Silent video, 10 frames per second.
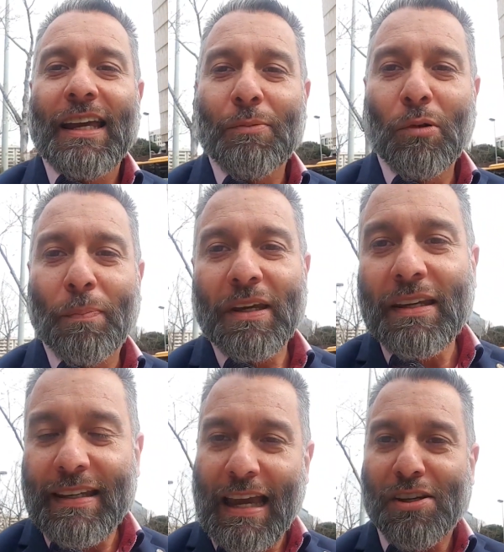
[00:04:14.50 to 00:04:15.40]
it will
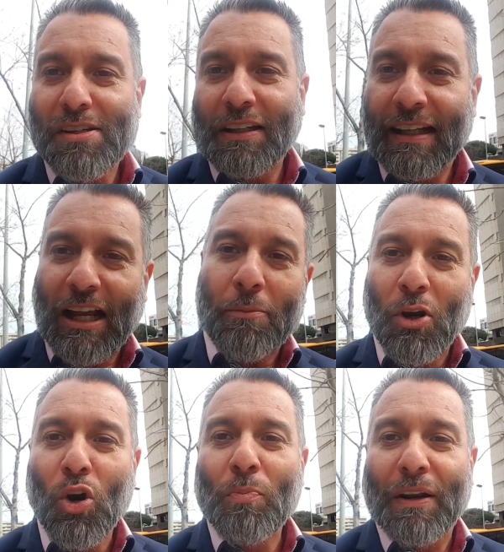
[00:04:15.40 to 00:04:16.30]
be, yes, at the Camp
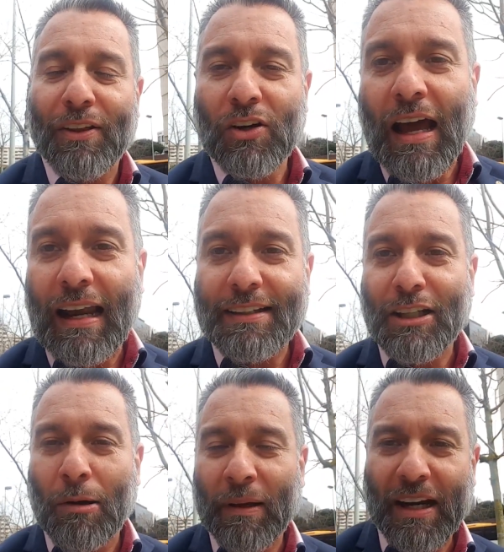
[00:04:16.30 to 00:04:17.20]
Nou, Barcelona,
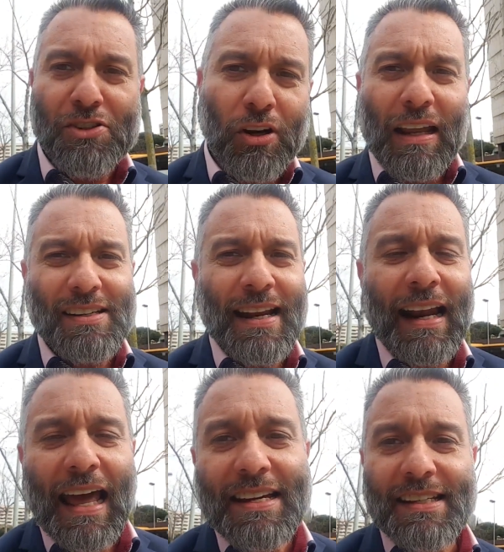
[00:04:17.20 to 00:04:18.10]
Atletico Madrid. So let's
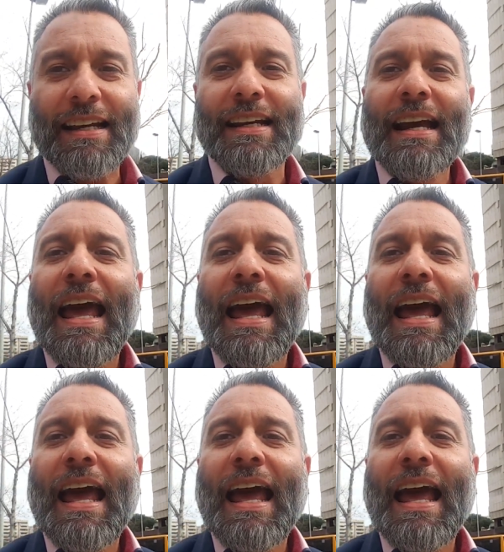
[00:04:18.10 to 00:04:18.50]
analyze that